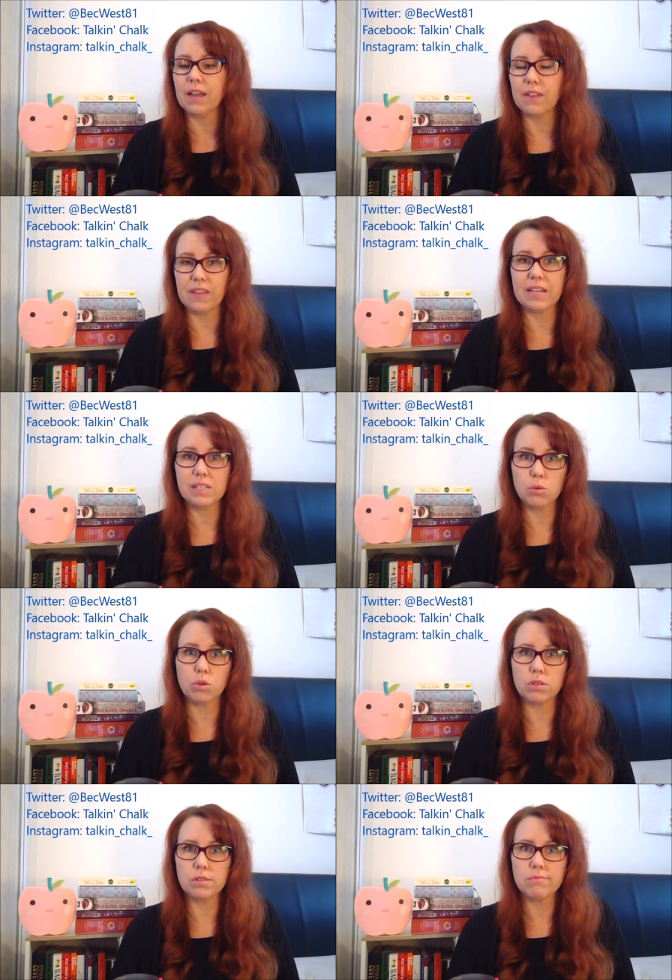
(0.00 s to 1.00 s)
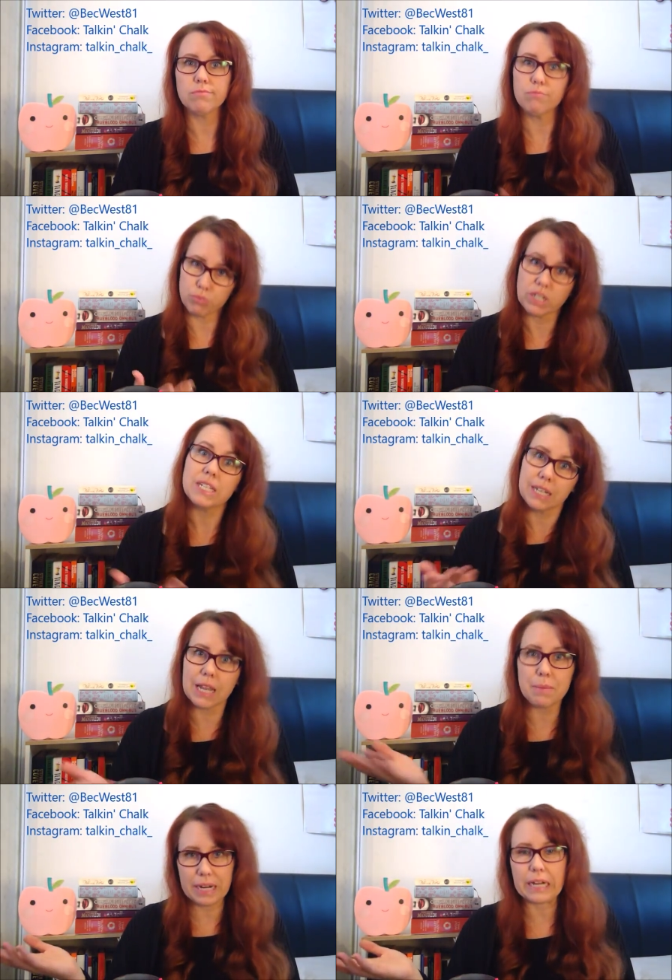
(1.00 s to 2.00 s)
And the answer was printed,
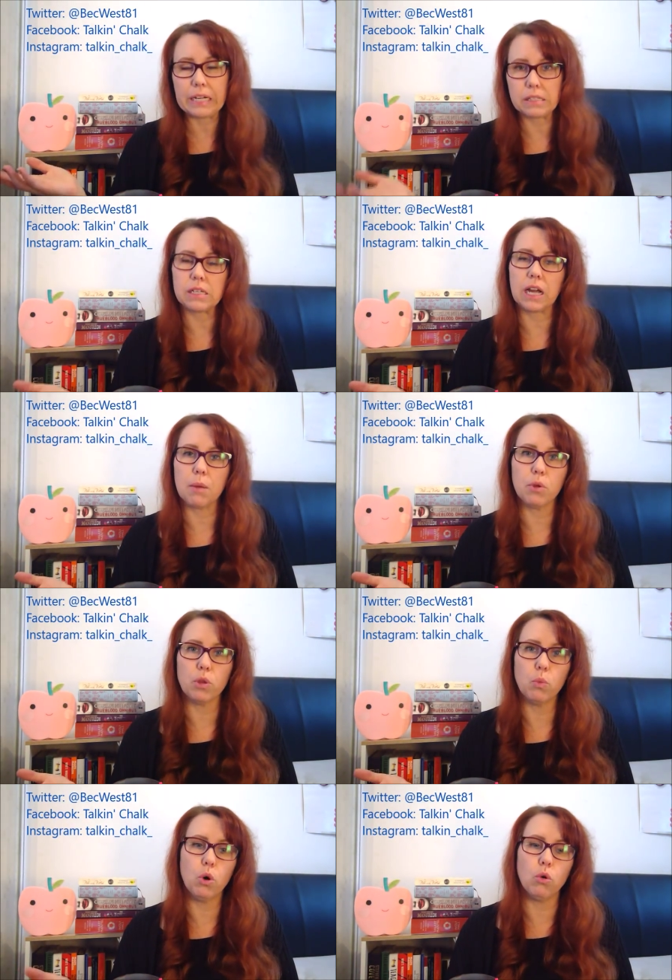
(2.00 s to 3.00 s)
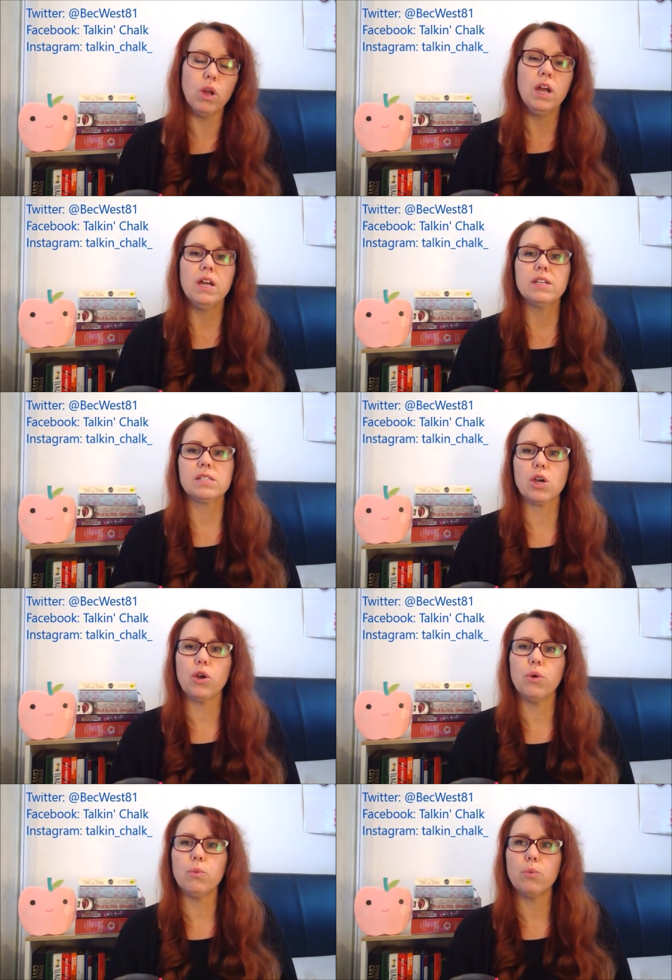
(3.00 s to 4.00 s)
laminated, and stuck up on the wall.
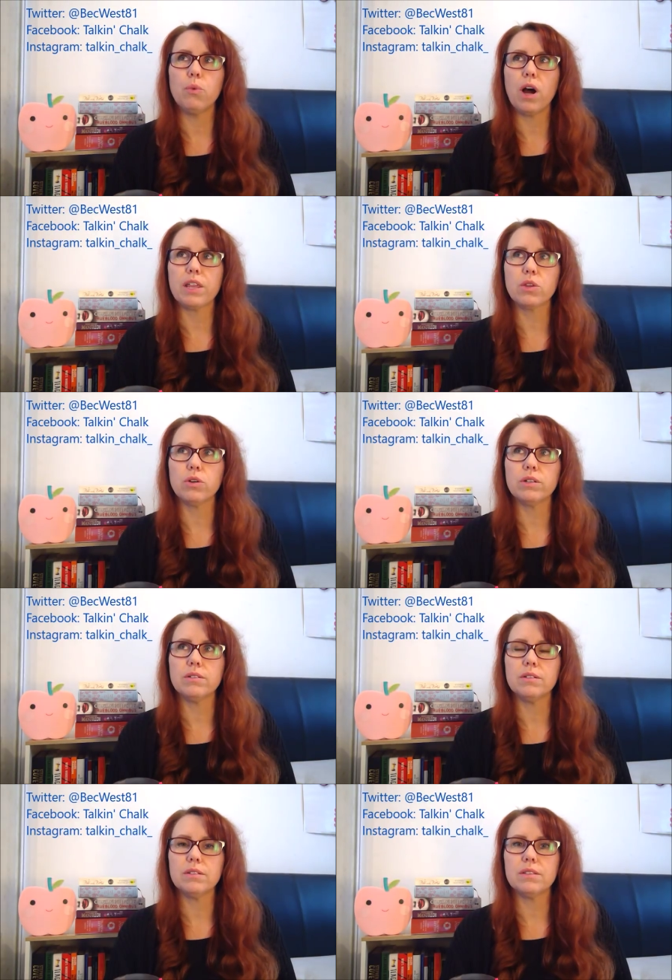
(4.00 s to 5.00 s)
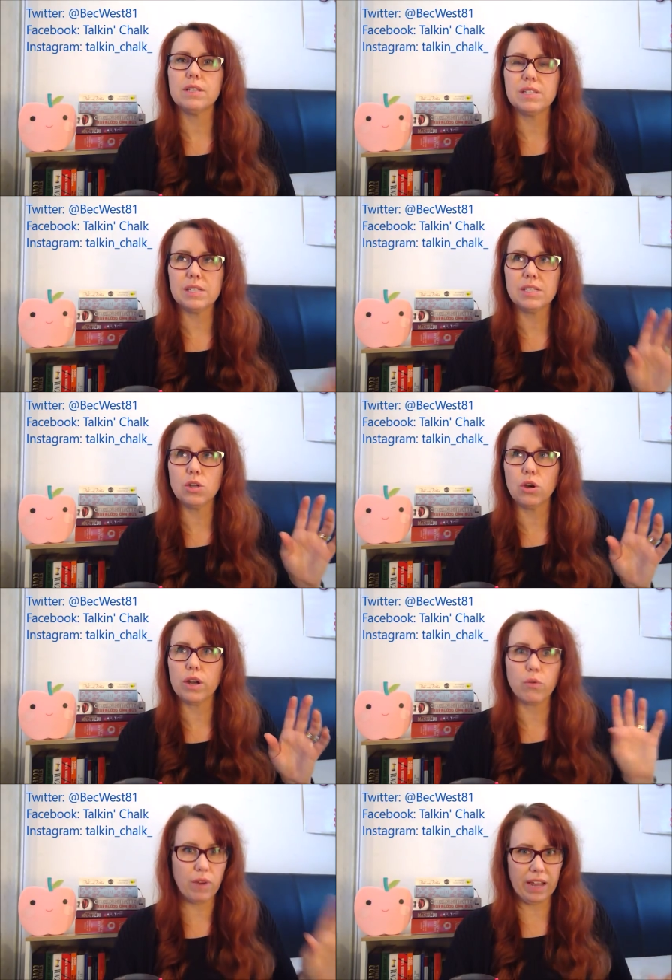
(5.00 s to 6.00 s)
So I thought, this is
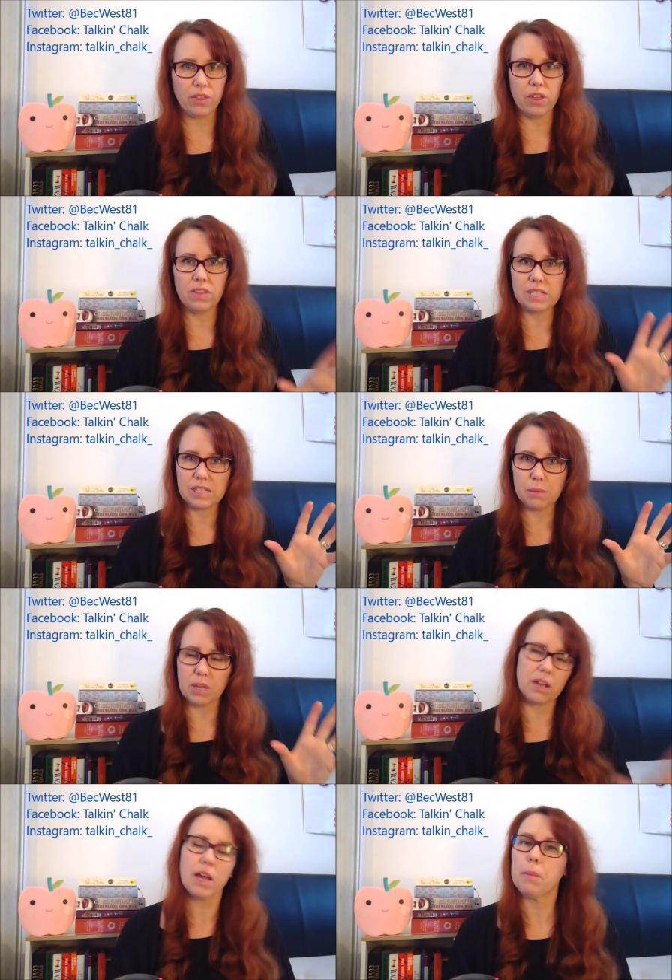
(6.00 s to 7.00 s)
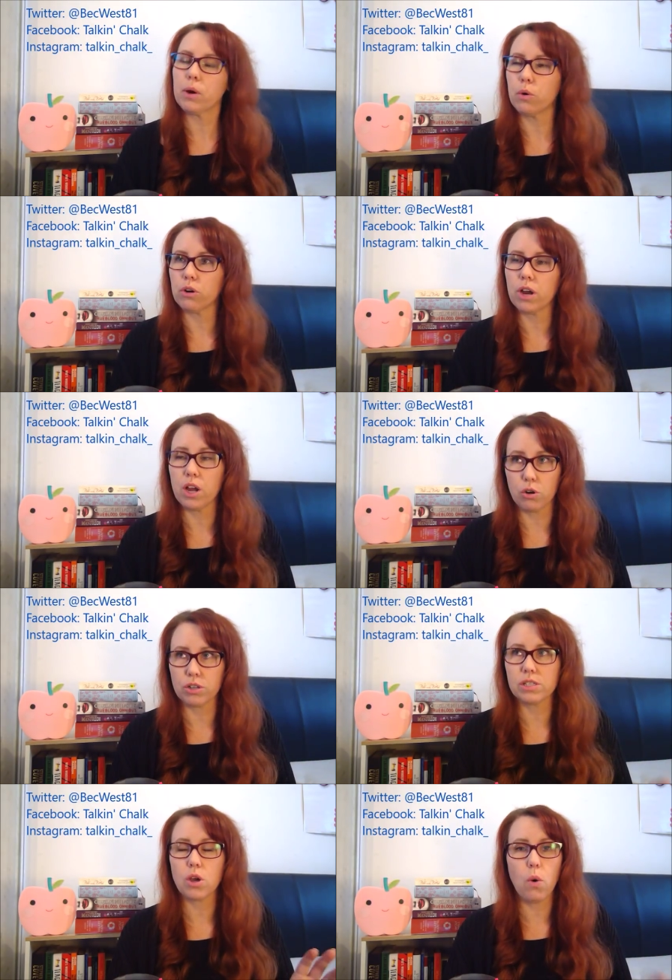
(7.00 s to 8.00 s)
not a rare thing. This is something I come
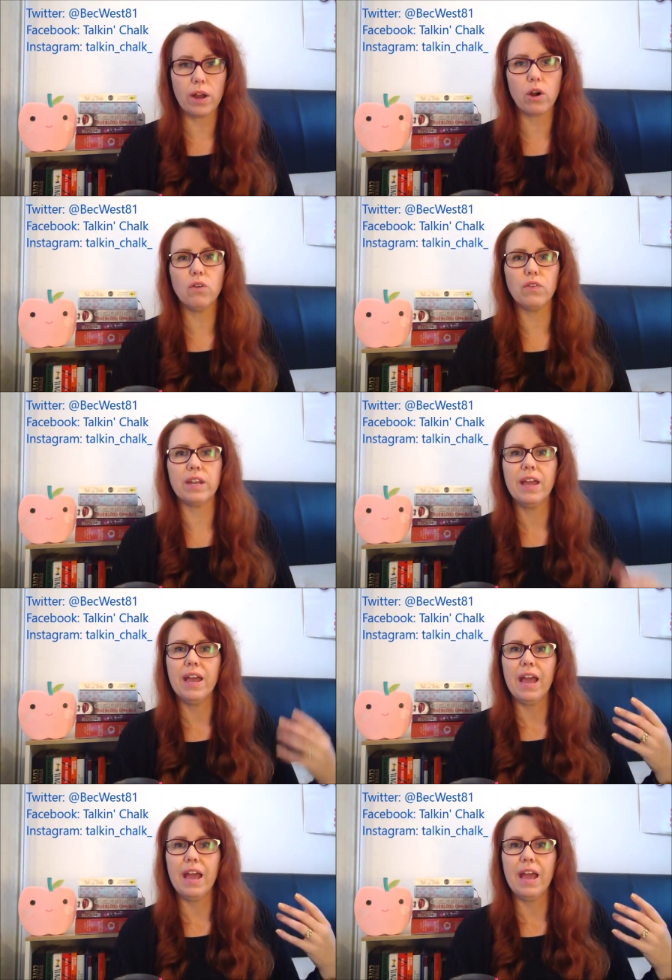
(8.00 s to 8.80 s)
across quite often.